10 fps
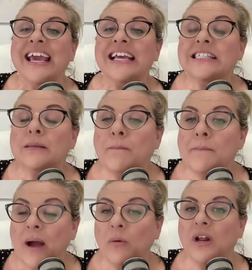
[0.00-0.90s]
It's
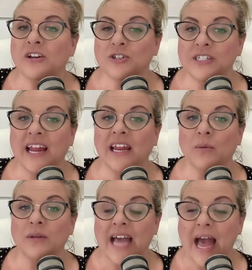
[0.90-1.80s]
about understanding
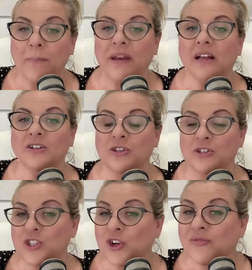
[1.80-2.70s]
what's happening under the
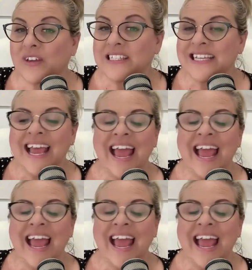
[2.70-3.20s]
surface